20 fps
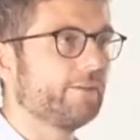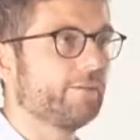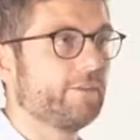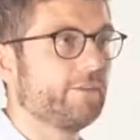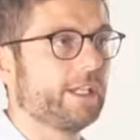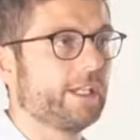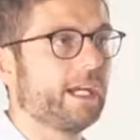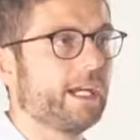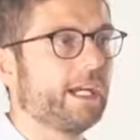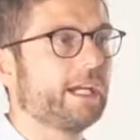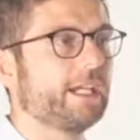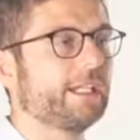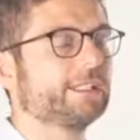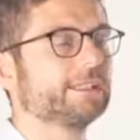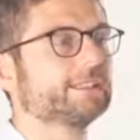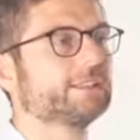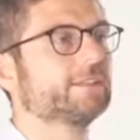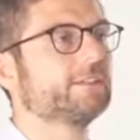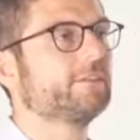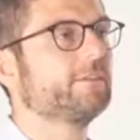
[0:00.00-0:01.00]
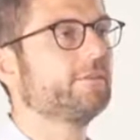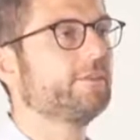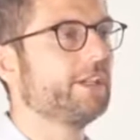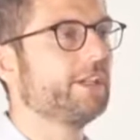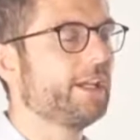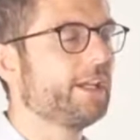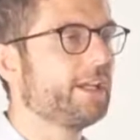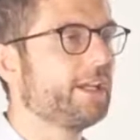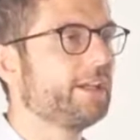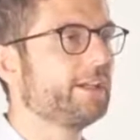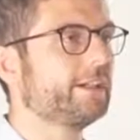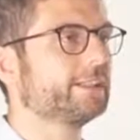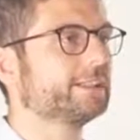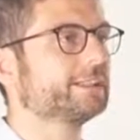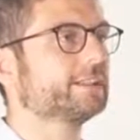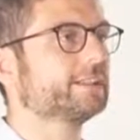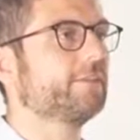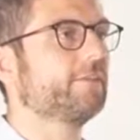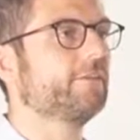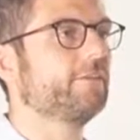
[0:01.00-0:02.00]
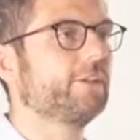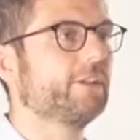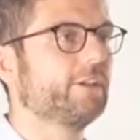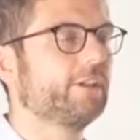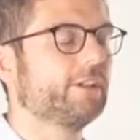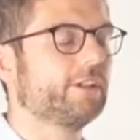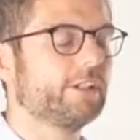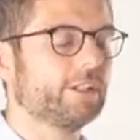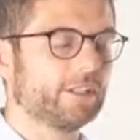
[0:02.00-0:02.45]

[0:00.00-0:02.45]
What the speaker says: the eyes, the ears, the